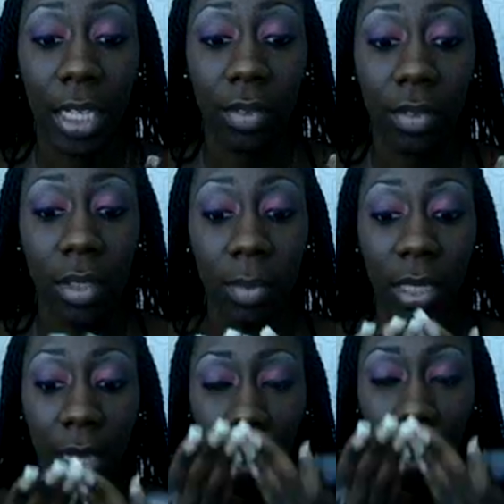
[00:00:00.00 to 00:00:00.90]
it gives
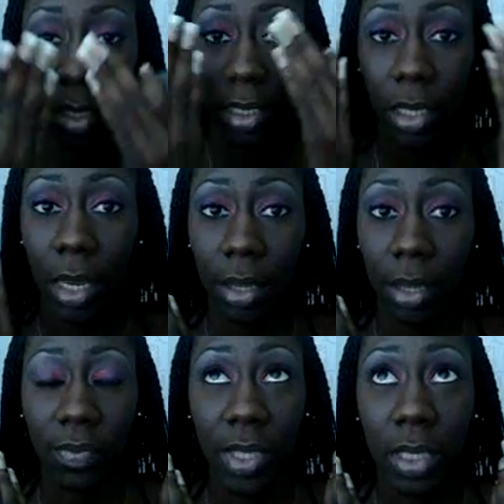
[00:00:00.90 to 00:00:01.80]
me that clean
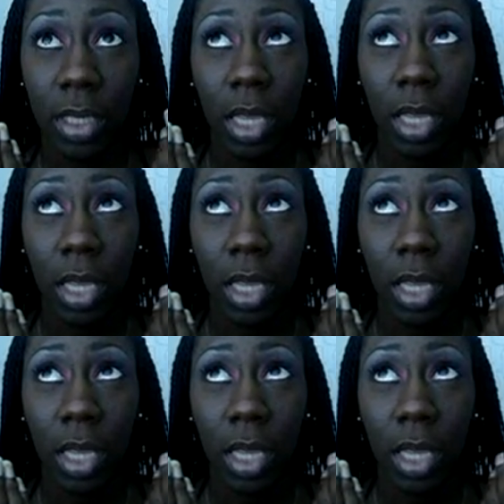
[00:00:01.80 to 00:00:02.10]
canvas.